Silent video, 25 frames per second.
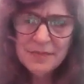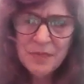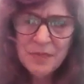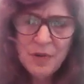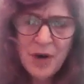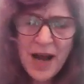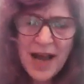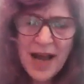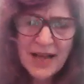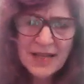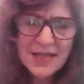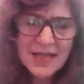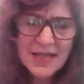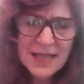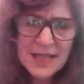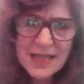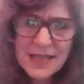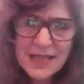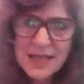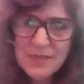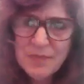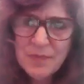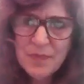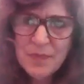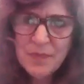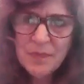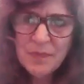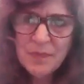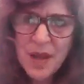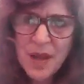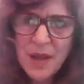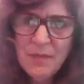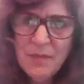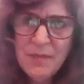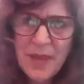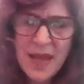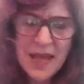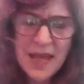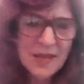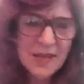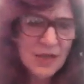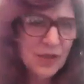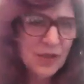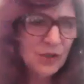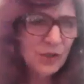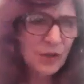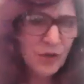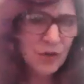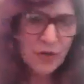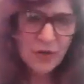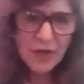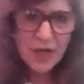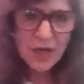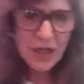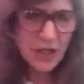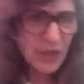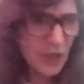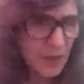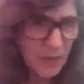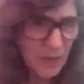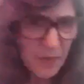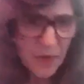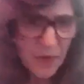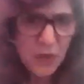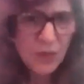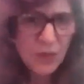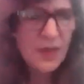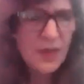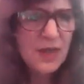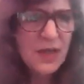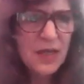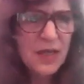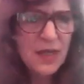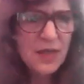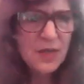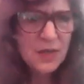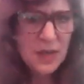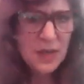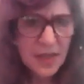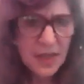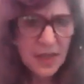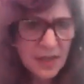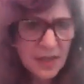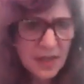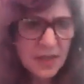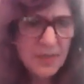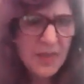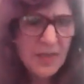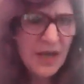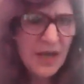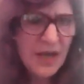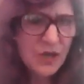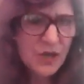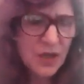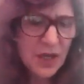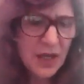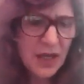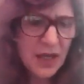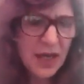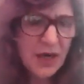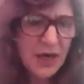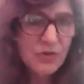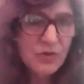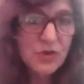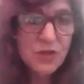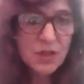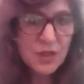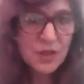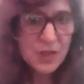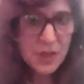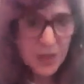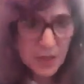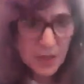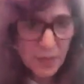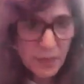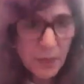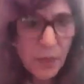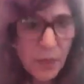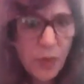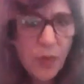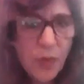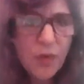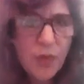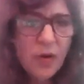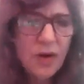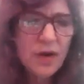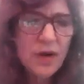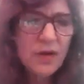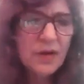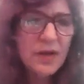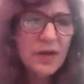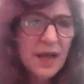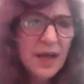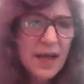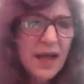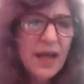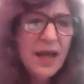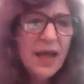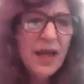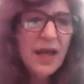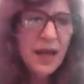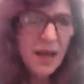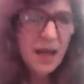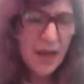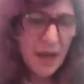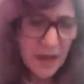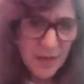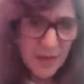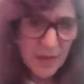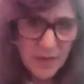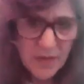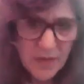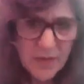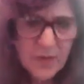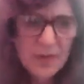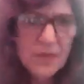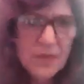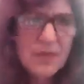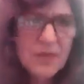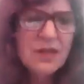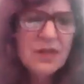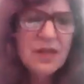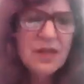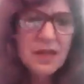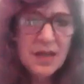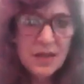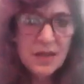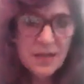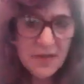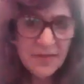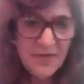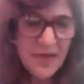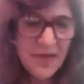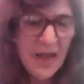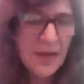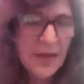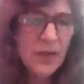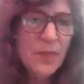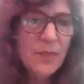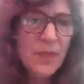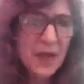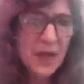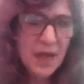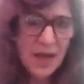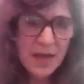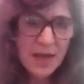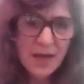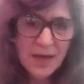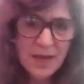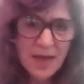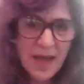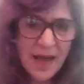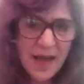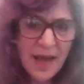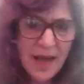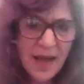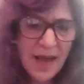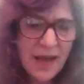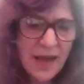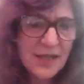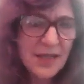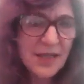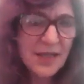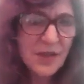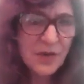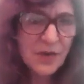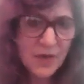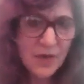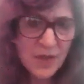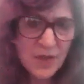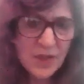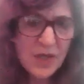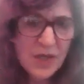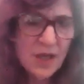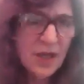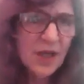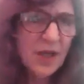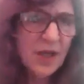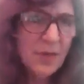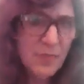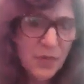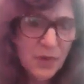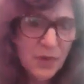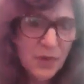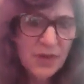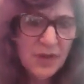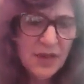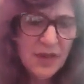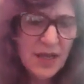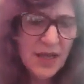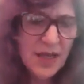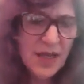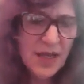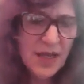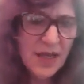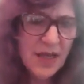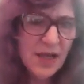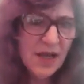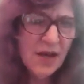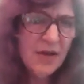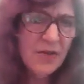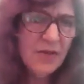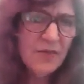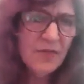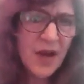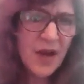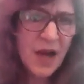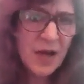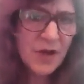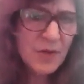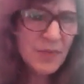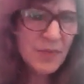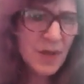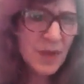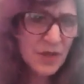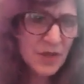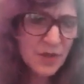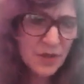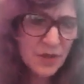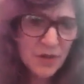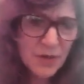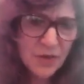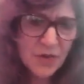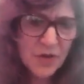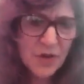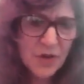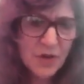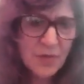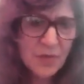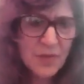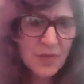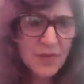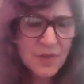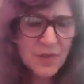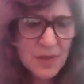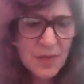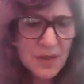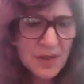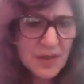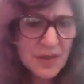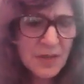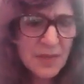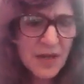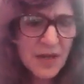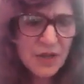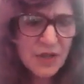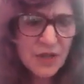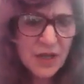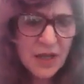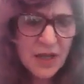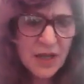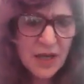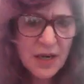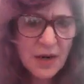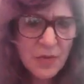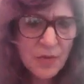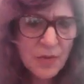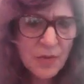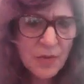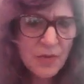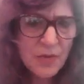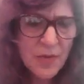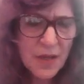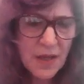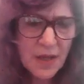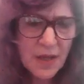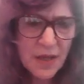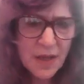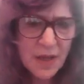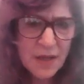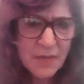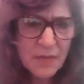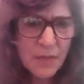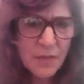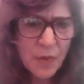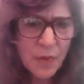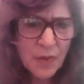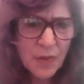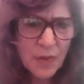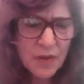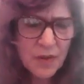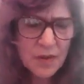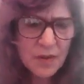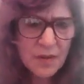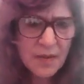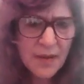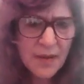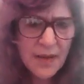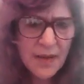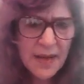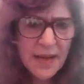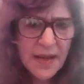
practice-based learning communities in dementia care to support the developing and increasing community of occupational therapists in dementia care would be important.